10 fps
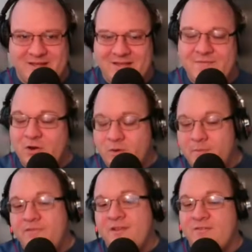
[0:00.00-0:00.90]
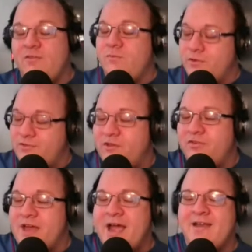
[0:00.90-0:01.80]
Now, even though Roman citizens would
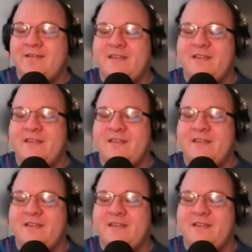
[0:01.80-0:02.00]
still die in